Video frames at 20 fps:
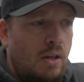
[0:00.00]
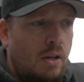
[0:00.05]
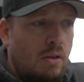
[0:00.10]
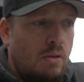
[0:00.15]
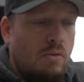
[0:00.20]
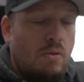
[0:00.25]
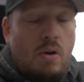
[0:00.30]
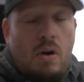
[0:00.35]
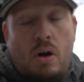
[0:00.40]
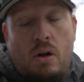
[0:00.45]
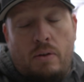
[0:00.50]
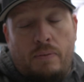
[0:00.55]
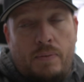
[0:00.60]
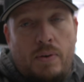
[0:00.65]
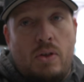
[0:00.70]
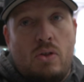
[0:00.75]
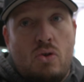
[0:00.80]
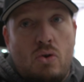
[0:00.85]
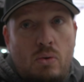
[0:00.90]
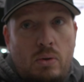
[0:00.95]
So I'll
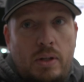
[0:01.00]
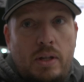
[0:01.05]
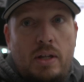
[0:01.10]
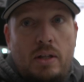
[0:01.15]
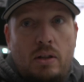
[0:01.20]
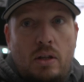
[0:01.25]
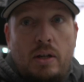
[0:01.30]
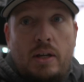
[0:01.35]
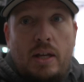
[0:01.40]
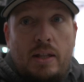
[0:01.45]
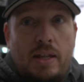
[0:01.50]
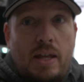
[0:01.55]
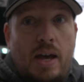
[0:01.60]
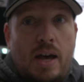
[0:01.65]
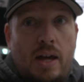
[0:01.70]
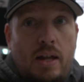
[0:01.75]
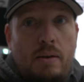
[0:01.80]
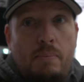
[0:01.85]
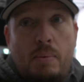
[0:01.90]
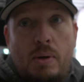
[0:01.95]
visually look at
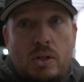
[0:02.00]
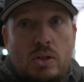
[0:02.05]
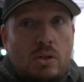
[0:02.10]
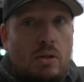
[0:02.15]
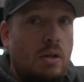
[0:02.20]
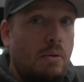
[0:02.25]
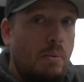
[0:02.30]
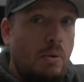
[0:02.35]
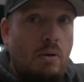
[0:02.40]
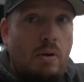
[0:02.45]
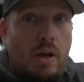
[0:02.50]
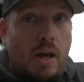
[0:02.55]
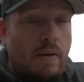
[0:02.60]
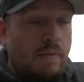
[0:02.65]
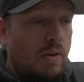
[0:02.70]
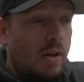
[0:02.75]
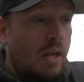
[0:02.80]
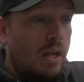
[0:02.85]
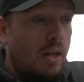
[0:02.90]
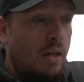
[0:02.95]
that and make sure that we don't have
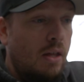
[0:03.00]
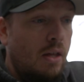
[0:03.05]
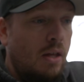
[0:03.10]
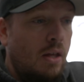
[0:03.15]
any